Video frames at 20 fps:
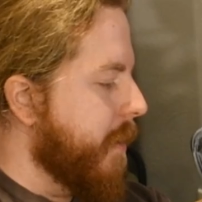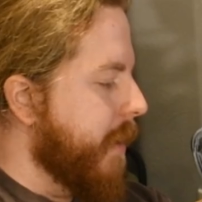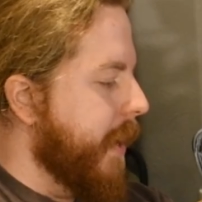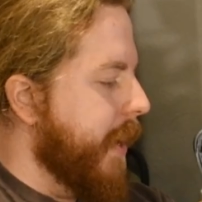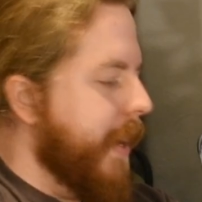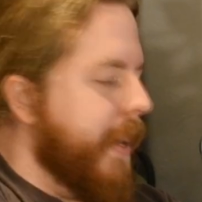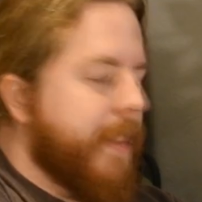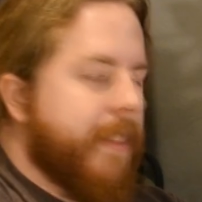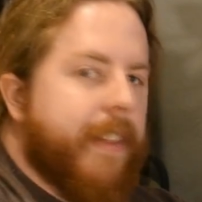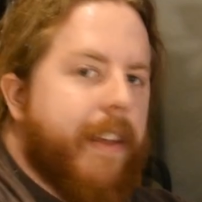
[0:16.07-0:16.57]

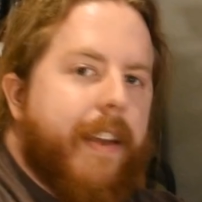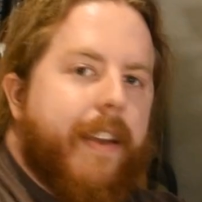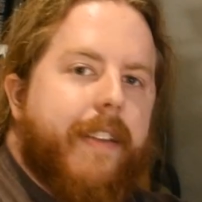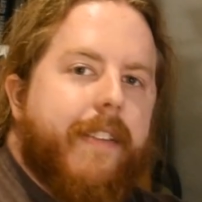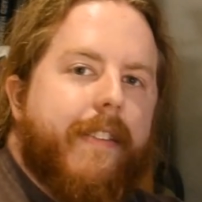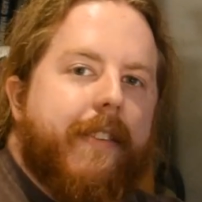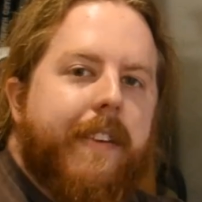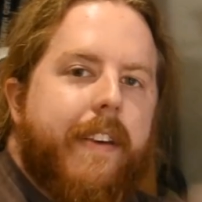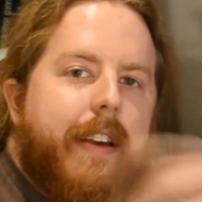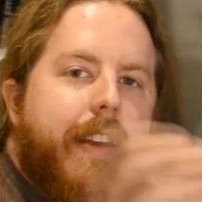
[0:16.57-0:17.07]
3D
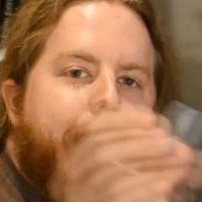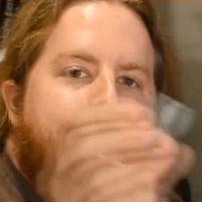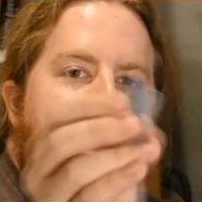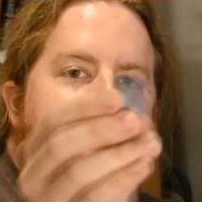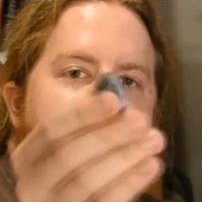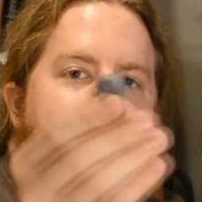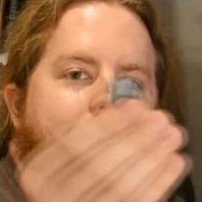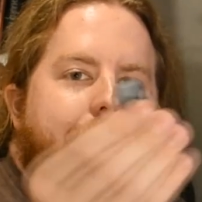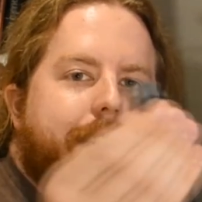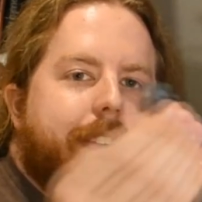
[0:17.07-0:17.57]
things,
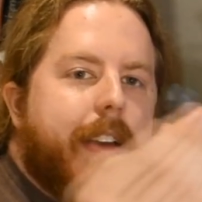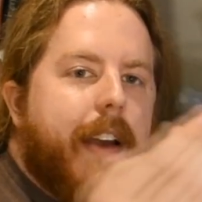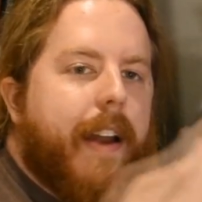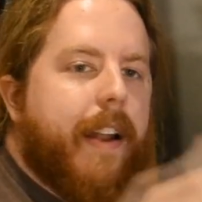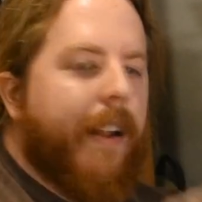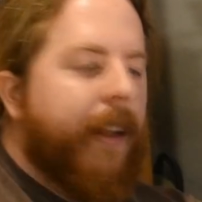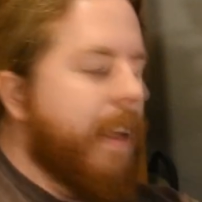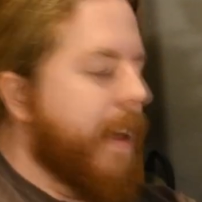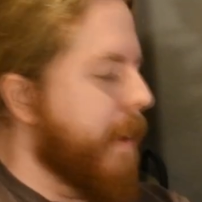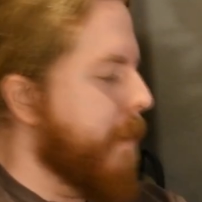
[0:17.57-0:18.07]
and it's
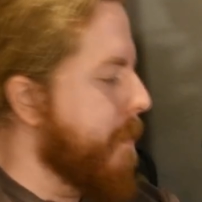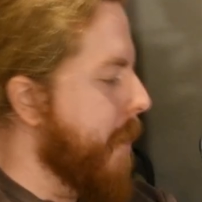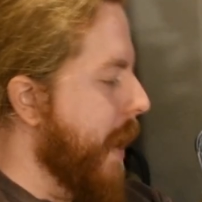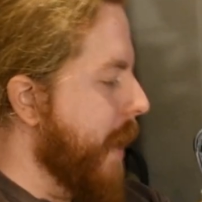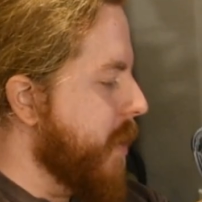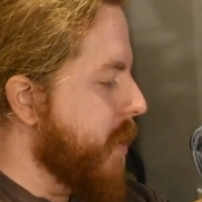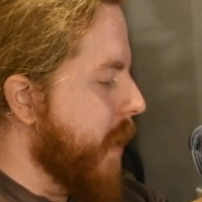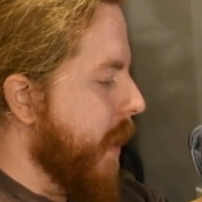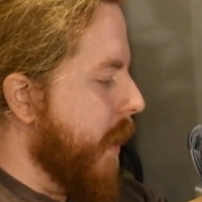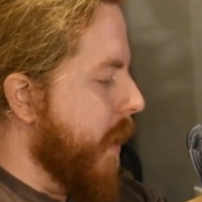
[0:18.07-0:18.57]
kind of like
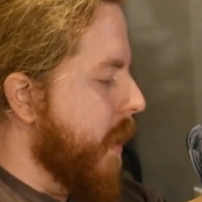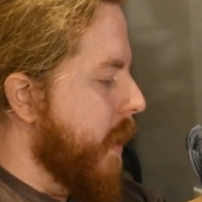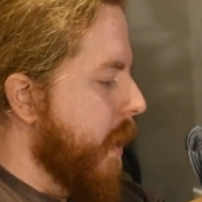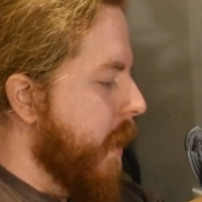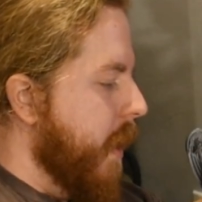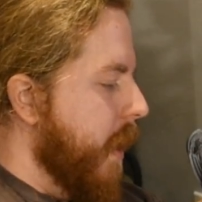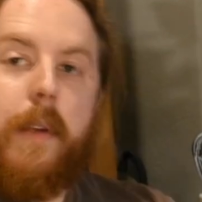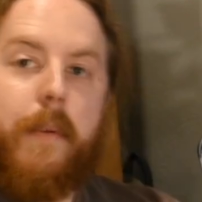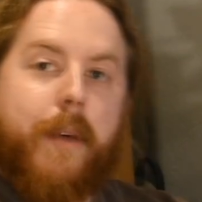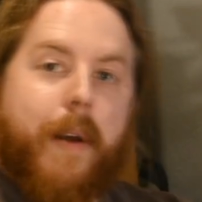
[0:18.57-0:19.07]
magic.
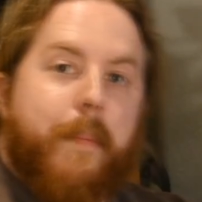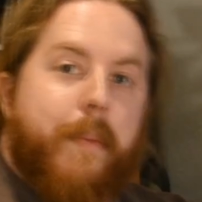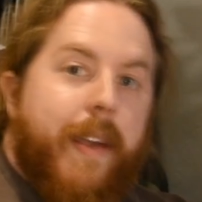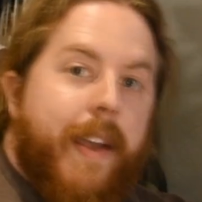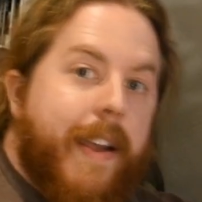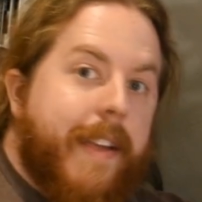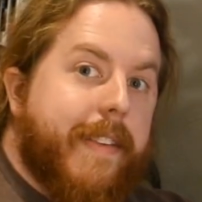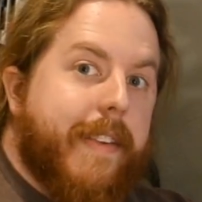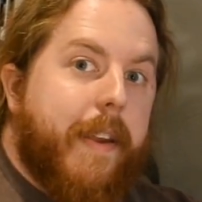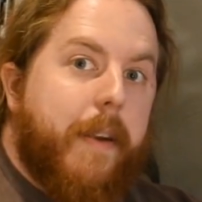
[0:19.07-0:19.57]
You might be
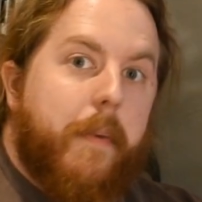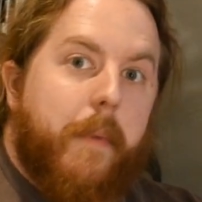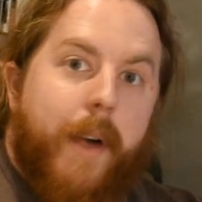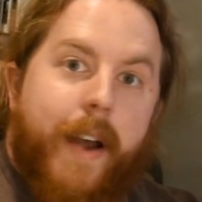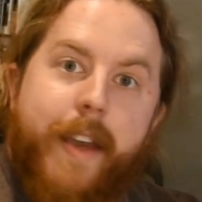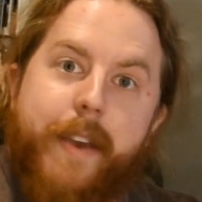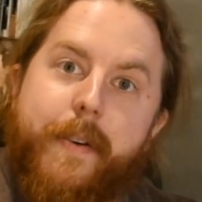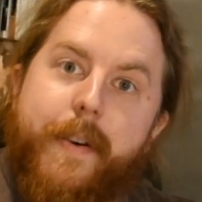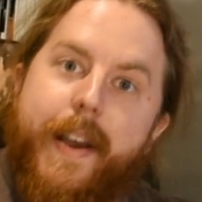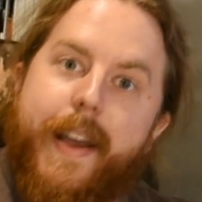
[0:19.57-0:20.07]
asking,
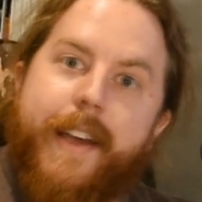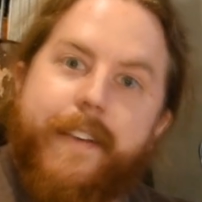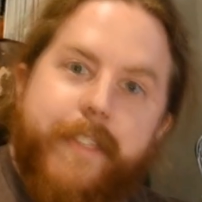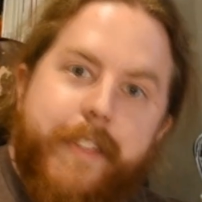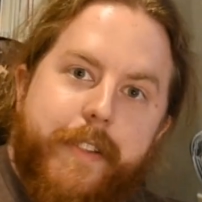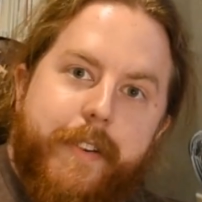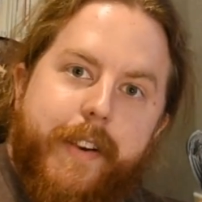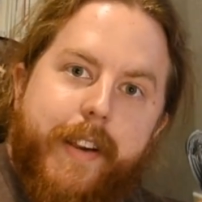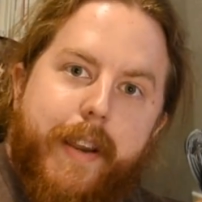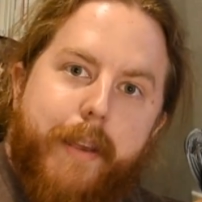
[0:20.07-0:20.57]
why do I have a
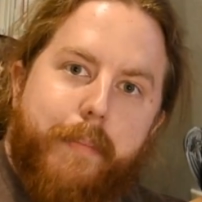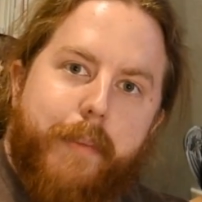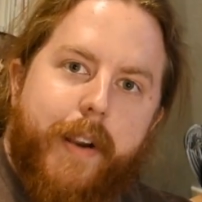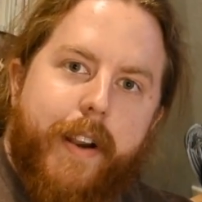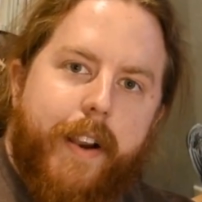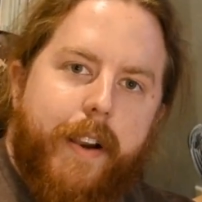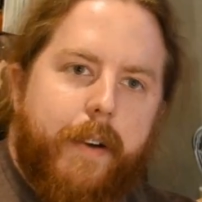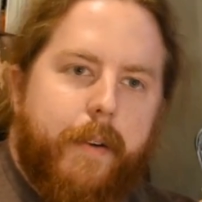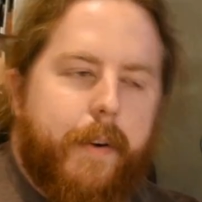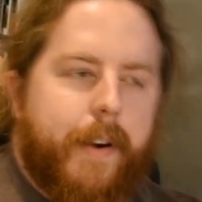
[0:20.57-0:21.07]
3D
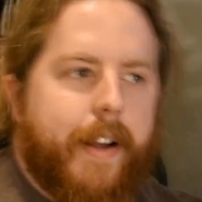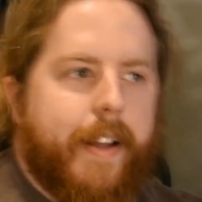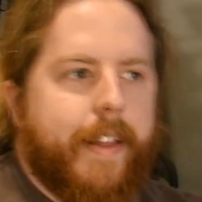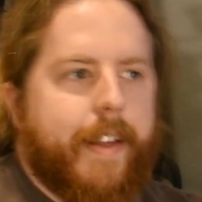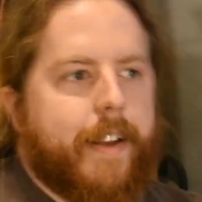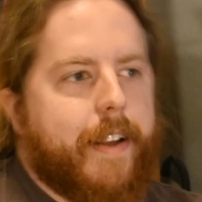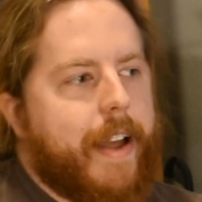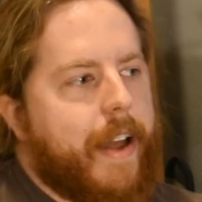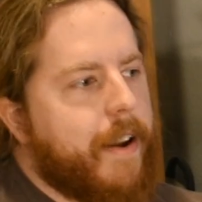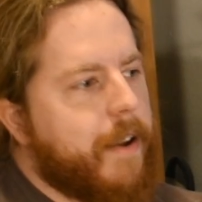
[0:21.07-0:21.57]
printer? Well,
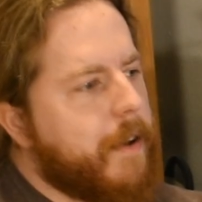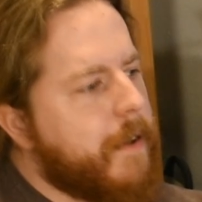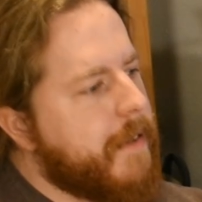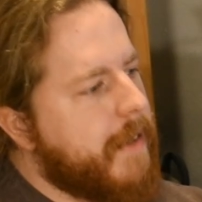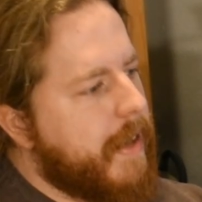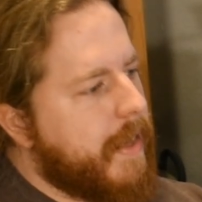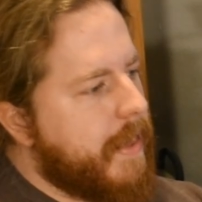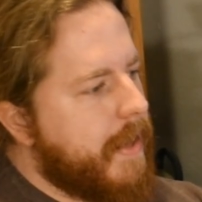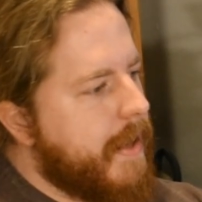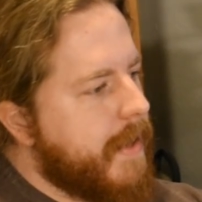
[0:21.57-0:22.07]
it kind of goes
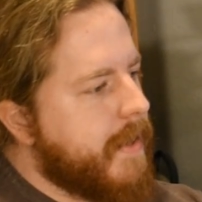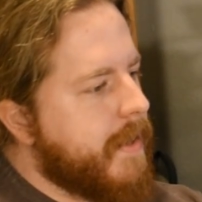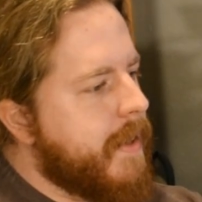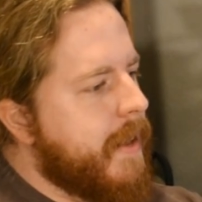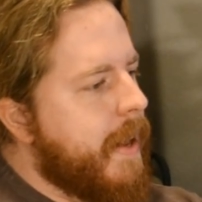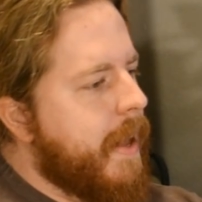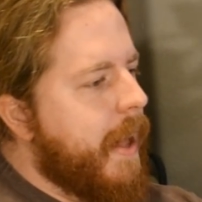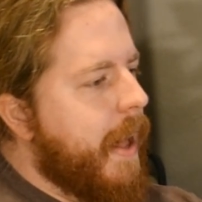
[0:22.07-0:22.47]
like this.